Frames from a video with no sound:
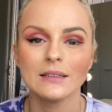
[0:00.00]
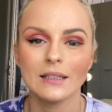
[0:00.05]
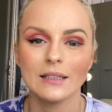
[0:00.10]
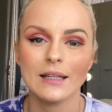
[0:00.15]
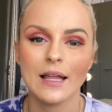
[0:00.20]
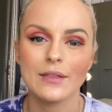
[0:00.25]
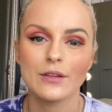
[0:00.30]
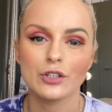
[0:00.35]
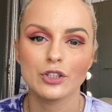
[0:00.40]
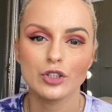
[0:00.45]

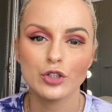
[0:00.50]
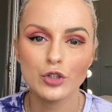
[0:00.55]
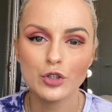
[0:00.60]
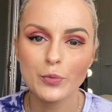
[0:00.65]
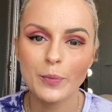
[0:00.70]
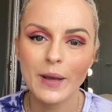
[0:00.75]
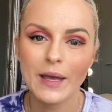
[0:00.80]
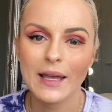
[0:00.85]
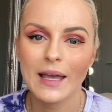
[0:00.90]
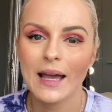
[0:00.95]
then they're too
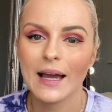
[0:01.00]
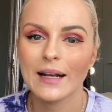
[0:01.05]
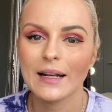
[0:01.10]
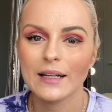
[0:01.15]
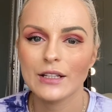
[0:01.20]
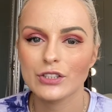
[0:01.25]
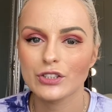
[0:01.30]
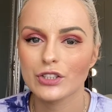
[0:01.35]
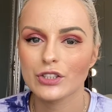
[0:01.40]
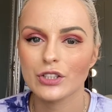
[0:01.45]
big and
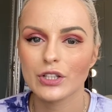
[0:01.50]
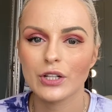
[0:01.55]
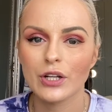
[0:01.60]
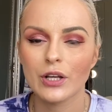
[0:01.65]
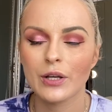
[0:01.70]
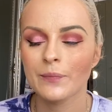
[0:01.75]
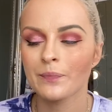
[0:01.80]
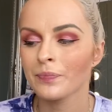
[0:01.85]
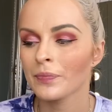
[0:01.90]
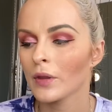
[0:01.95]
it's just
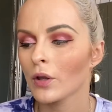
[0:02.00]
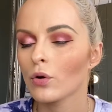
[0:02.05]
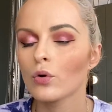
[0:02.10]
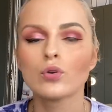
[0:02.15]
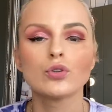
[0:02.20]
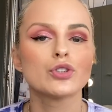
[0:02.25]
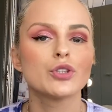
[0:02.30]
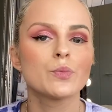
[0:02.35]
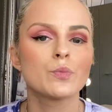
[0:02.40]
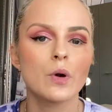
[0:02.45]
gonna
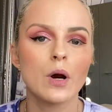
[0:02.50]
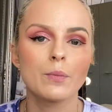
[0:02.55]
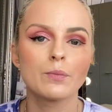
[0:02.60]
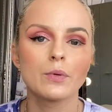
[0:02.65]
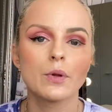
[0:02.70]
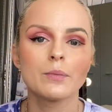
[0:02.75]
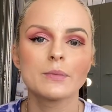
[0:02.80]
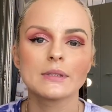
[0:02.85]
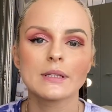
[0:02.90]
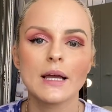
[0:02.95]
cause you
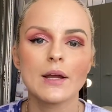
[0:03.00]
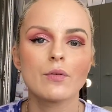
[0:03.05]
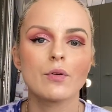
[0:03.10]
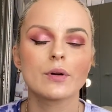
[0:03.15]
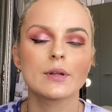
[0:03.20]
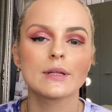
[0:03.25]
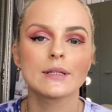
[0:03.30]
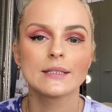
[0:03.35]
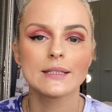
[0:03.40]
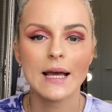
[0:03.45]
problems later on
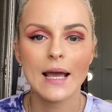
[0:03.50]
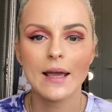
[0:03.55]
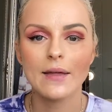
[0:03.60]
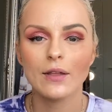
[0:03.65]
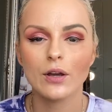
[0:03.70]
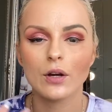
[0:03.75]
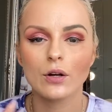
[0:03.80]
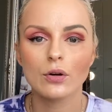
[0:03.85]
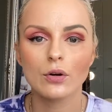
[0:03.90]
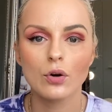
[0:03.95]
in the day. They're
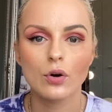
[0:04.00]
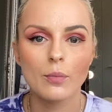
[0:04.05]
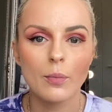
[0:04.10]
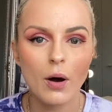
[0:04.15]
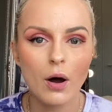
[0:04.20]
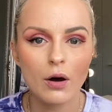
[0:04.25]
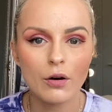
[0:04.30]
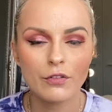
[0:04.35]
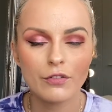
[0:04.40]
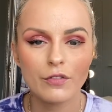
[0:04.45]
gonna come
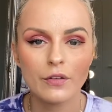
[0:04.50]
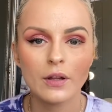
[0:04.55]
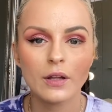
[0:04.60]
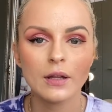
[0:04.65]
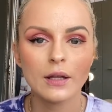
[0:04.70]
off.